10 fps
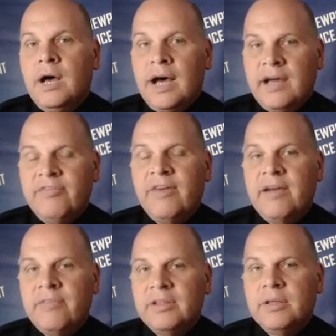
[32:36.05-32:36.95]

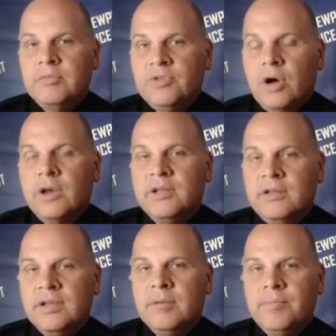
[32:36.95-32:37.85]
high-fiving them, talking
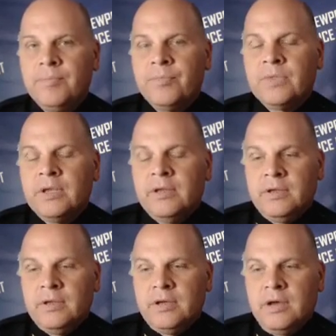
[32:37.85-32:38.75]
to them,
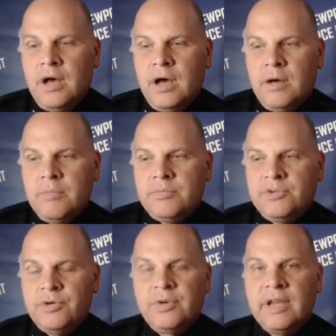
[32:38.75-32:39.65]

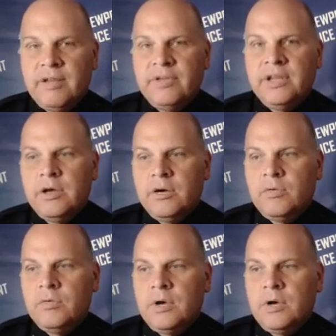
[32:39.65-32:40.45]
showing that video,